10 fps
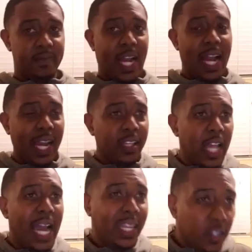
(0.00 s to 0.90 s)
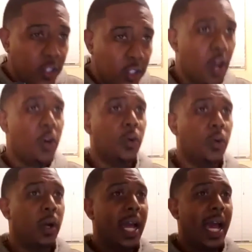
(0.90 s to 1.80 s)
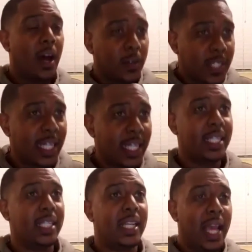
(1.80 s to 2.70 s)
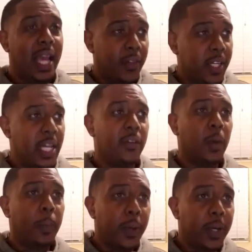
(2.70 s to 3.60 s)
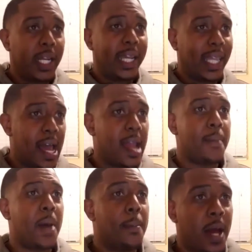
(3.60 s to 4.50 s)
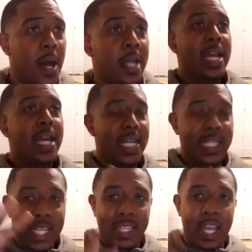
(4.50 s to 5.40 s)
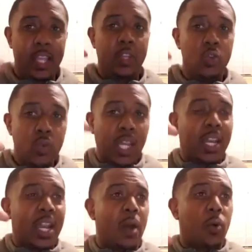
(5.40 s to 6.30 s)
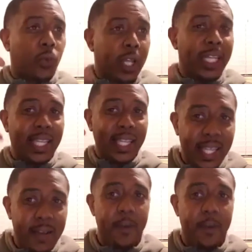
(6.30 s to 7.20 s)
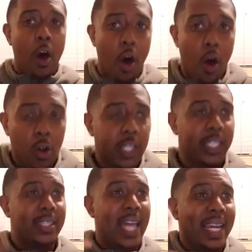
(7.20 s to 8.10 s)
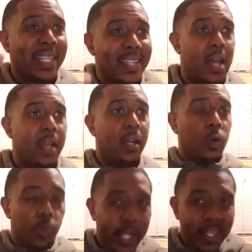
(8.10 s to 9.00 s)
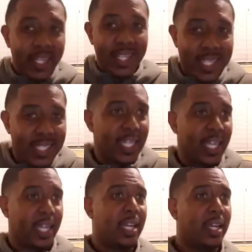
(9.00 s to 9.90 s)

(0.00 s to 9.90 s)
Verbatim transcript: I, I know how Satan, how the devil put a lie in my mind and said that you cannot really live holy. That is not realistic.